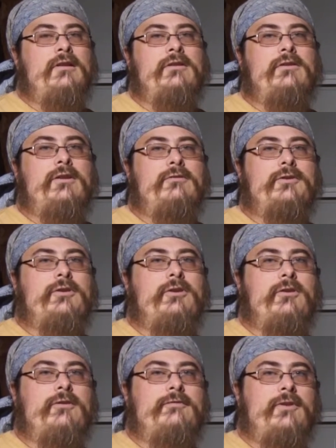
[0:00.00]
So for 2
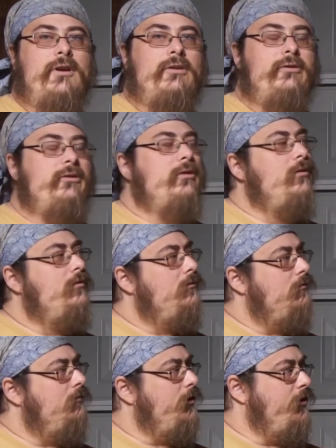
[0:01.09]
to the first,
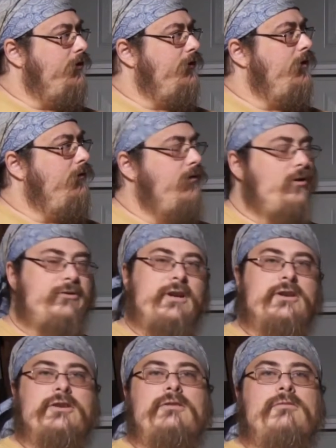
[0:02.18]
which is the first
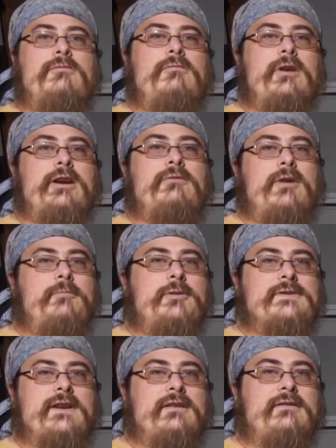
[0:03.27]
digit, we can
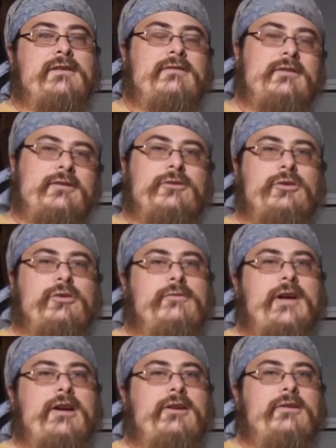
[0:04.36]
represent 2
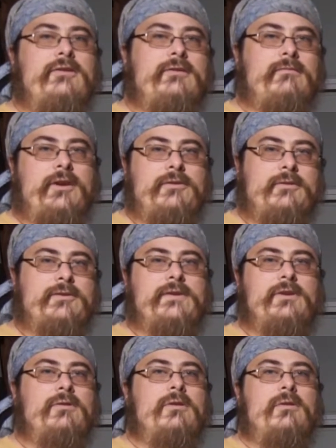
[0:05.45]
values, either a
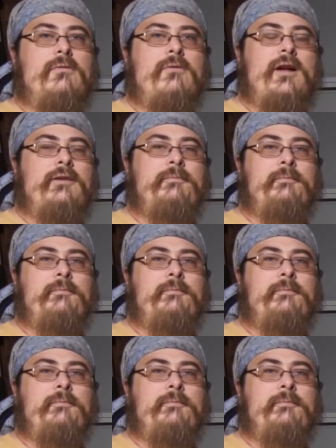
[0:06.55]
0 or a 1.